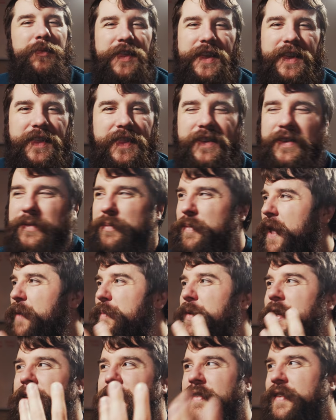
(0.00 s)
I'm thinking this
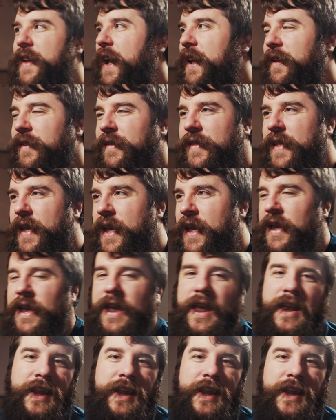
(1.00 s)
may be a size thing,